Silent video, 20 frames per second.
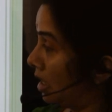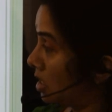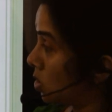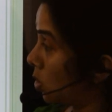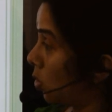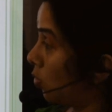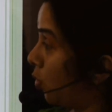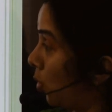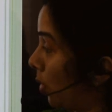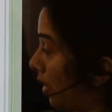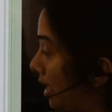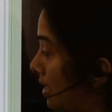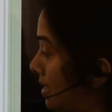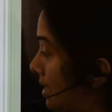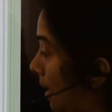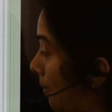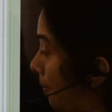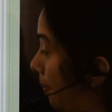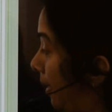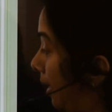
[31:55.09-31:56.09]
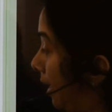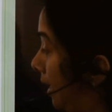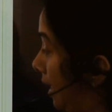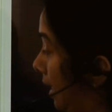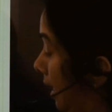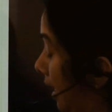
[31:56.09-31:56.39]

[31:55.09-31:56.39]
So, for example,